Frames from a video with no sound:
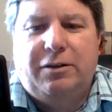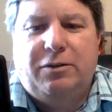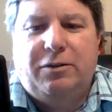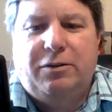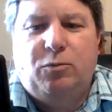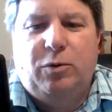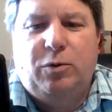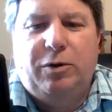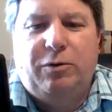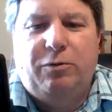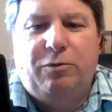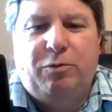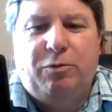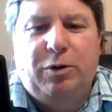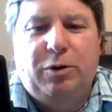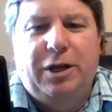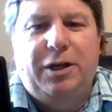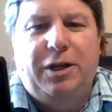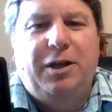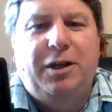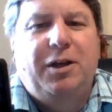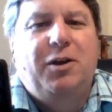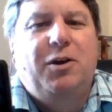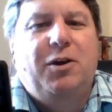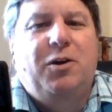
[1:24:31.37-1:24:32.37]

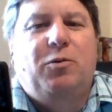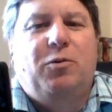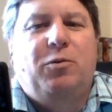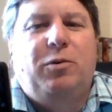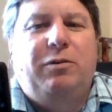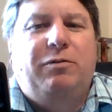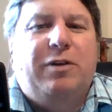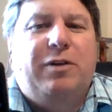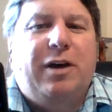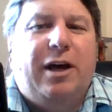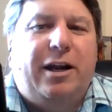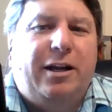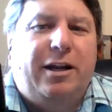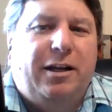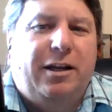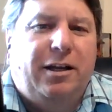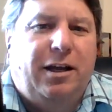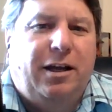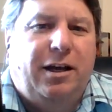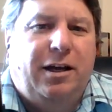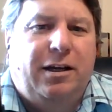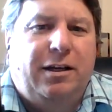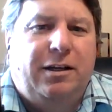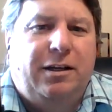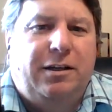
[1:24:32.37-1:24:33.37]
we've got
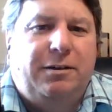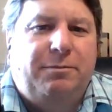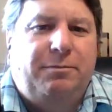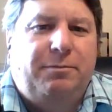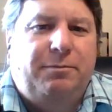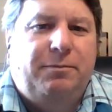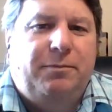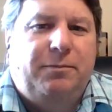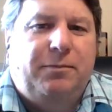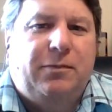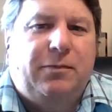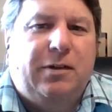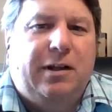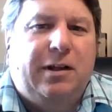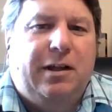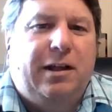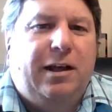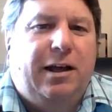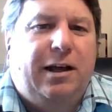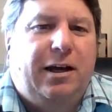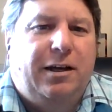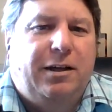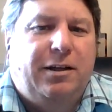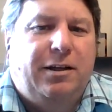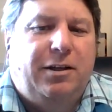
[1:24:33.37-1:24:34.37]

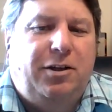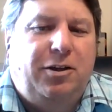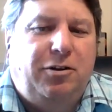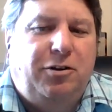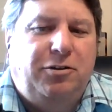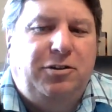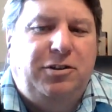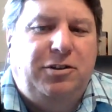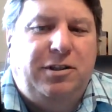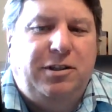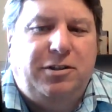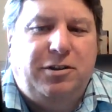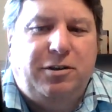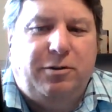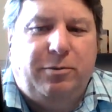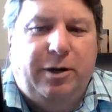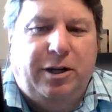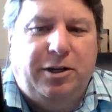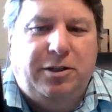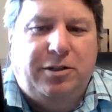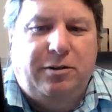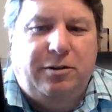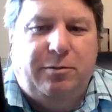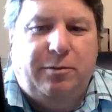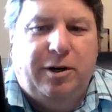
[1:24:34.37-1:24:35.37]
a huge
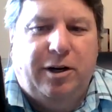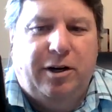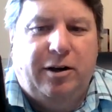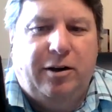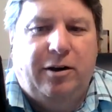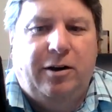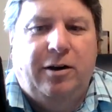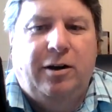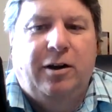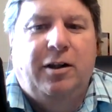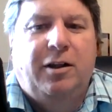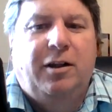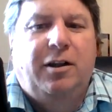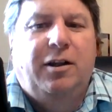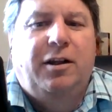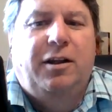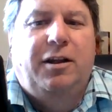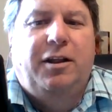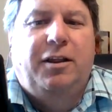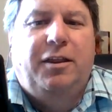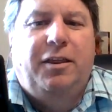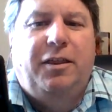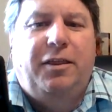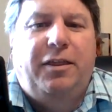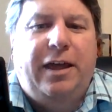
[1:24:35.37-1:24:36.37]
situation where
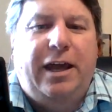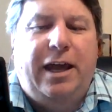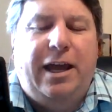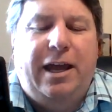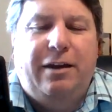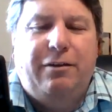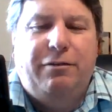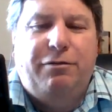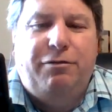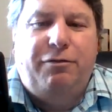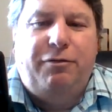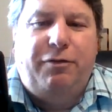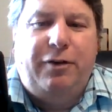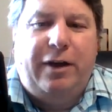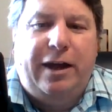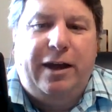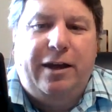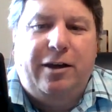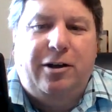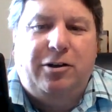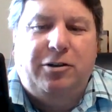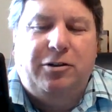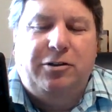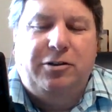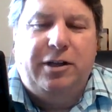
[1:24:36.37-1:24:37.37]
they have
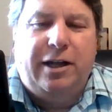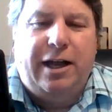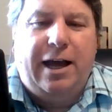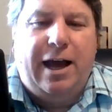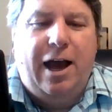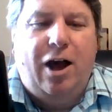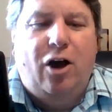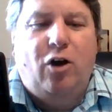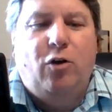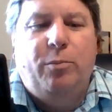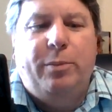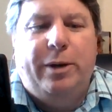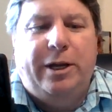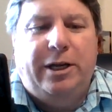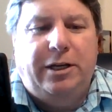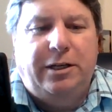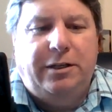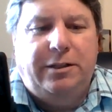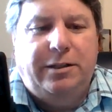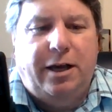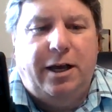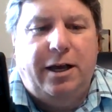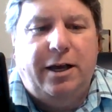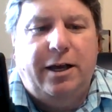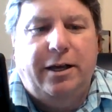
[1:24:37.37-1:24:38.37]
failed how many
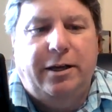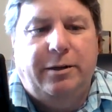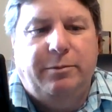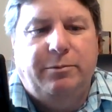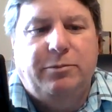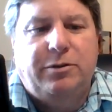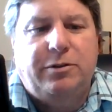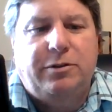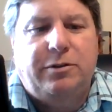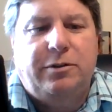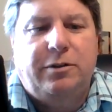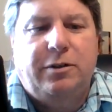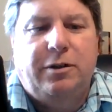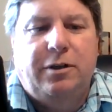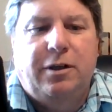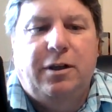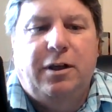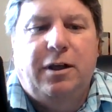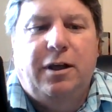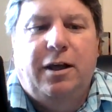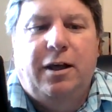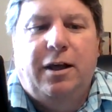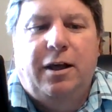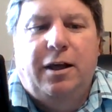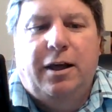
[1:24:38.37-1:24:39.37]
times,
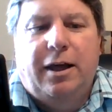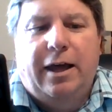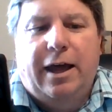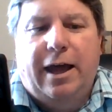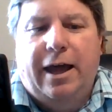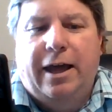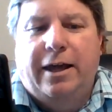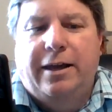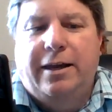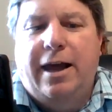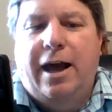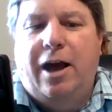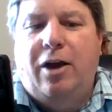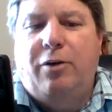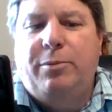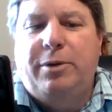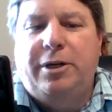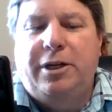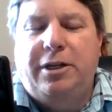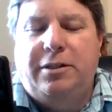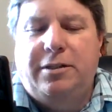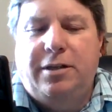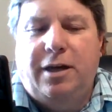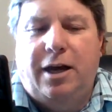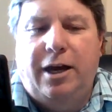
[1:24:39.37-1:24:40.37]
and how
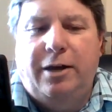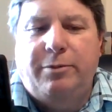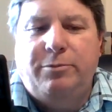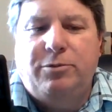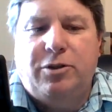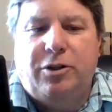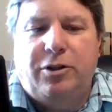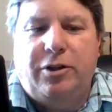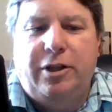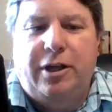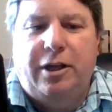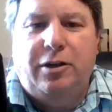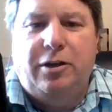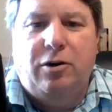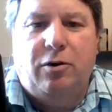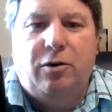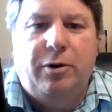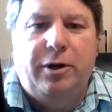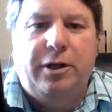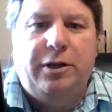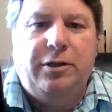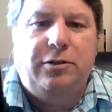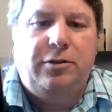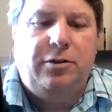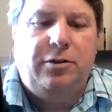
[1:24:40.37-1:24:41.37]
many times are they going